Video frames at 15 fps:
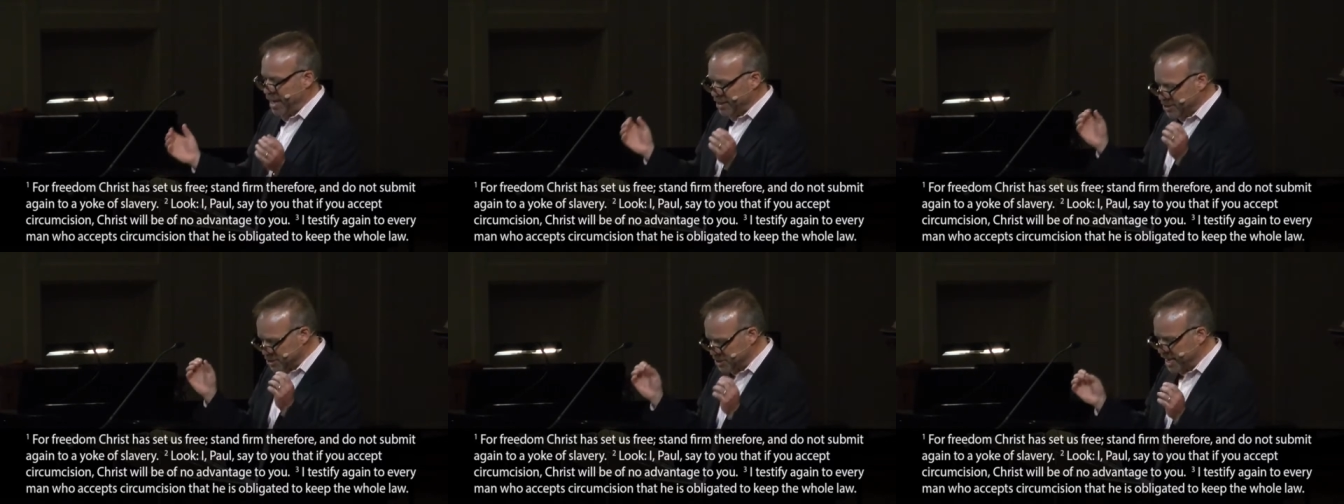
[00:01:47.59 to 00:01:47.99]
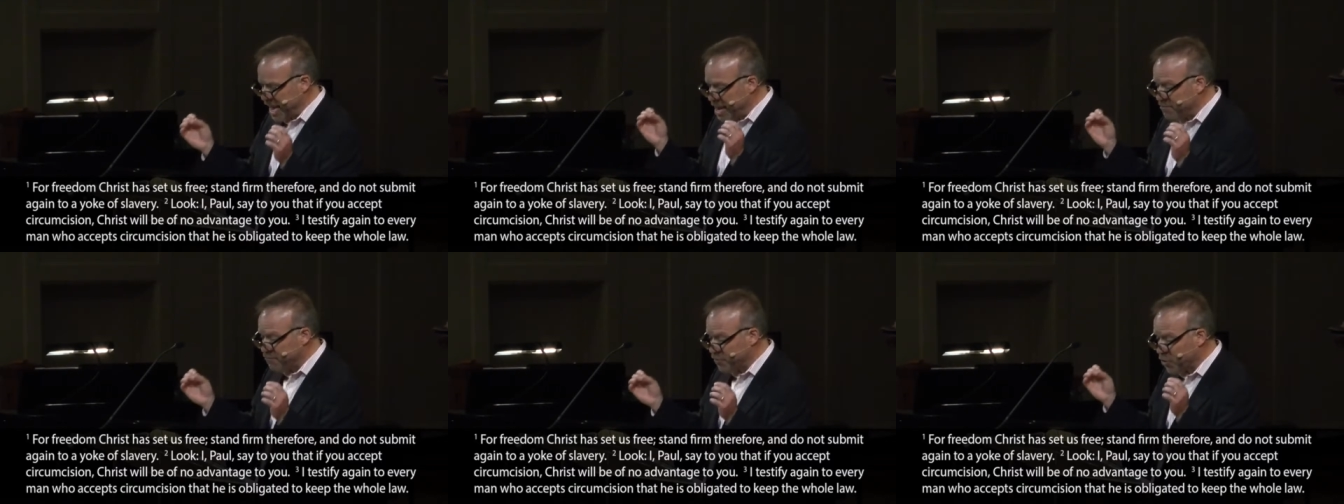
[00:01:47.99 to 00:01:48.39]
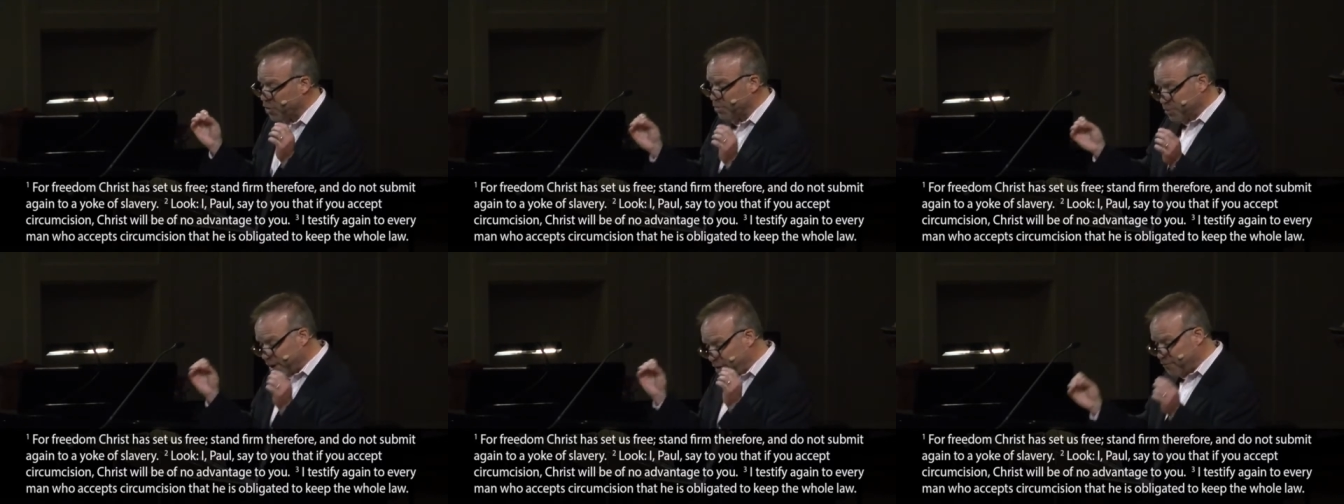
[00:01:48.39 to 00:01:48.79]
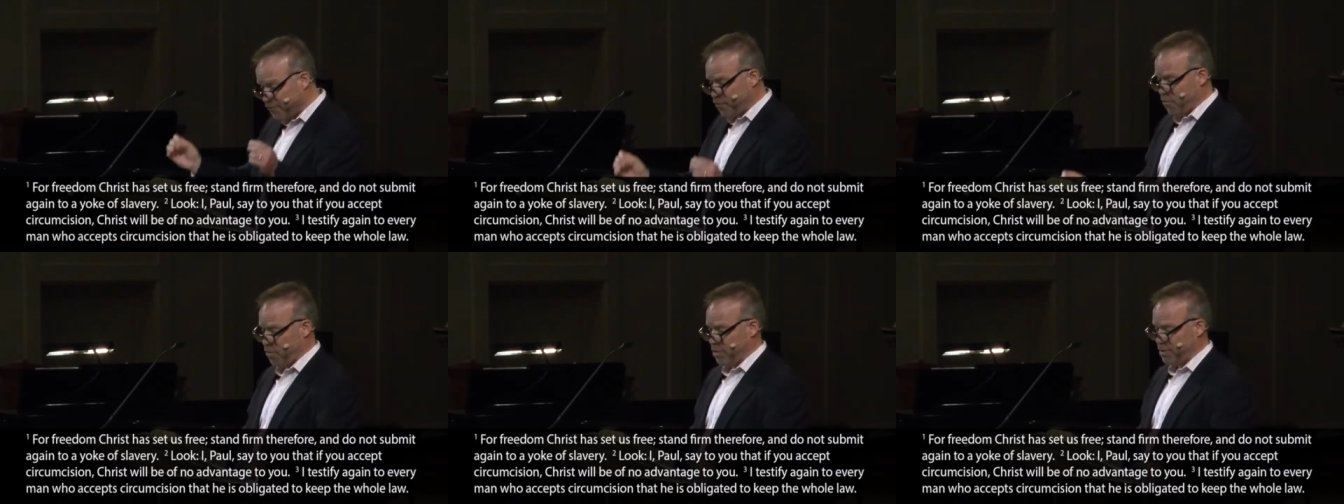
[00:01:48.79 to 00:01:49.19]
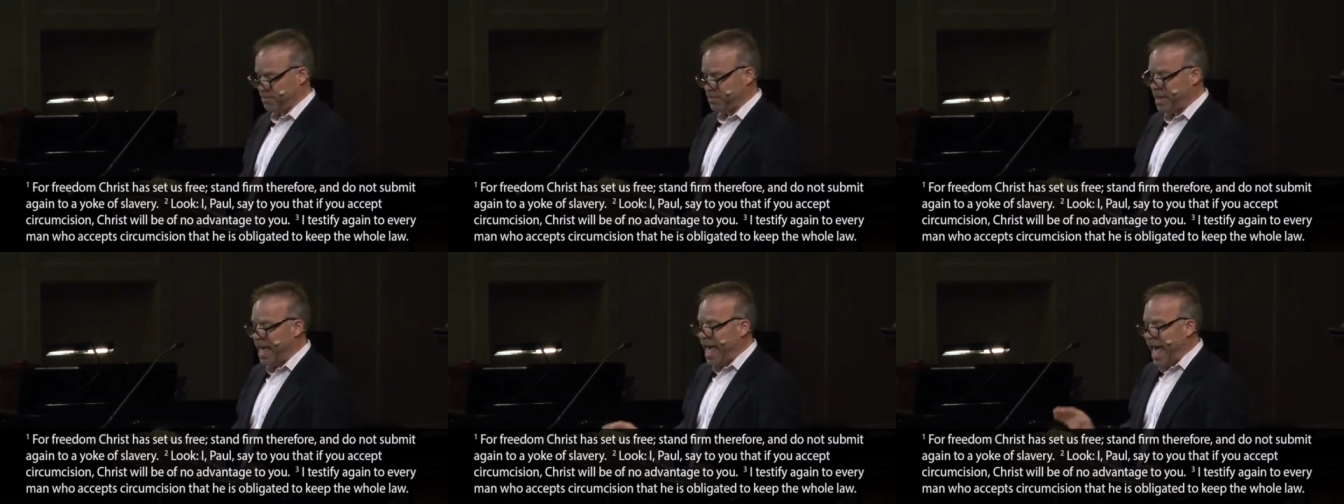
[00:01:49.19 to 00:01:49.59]
Stand firm, therefore
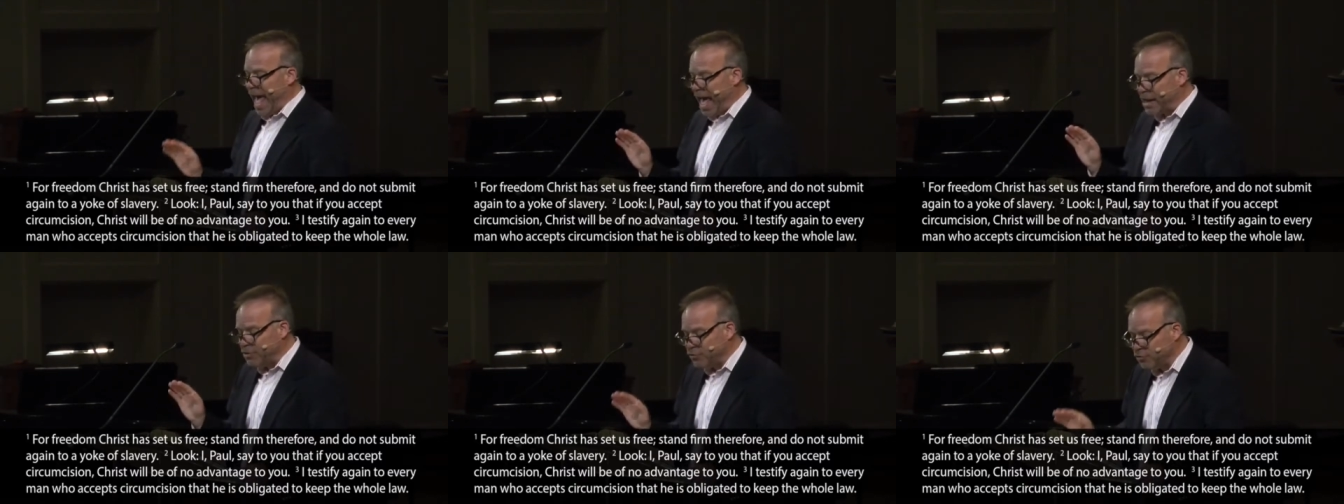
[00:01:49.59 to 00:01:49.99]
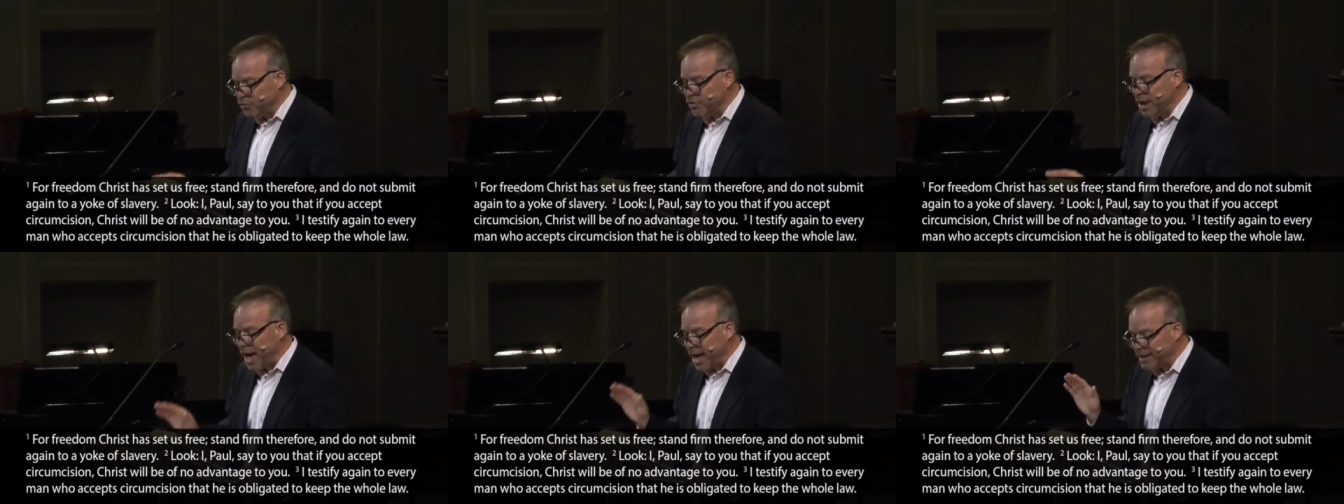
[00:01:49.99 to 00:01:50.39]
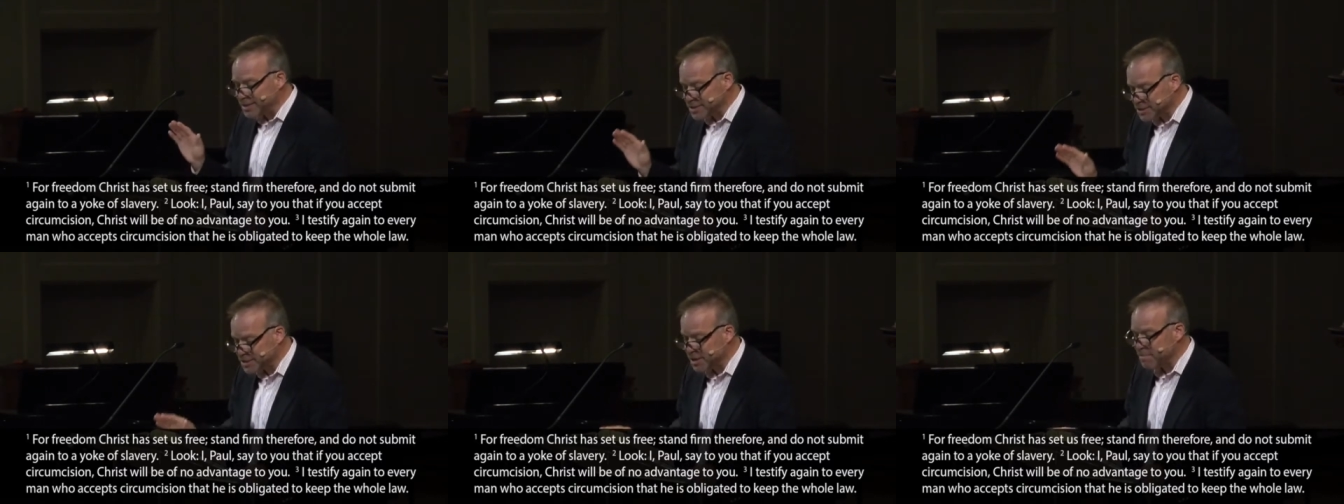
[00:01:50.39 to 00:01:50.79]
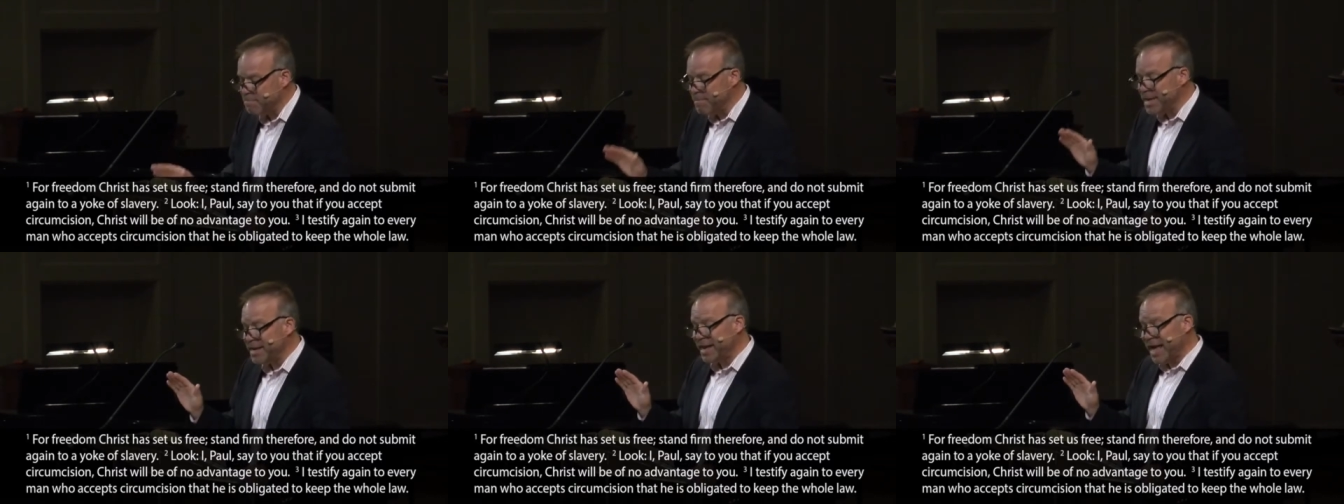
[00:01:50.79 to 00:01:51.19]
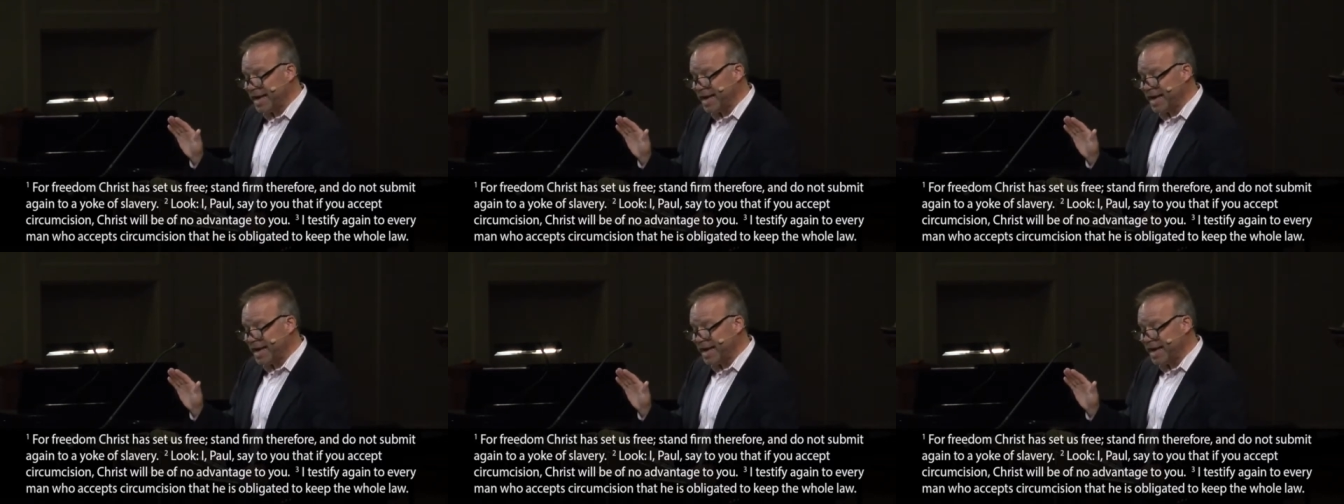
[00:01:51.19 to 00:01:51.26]
and do not submit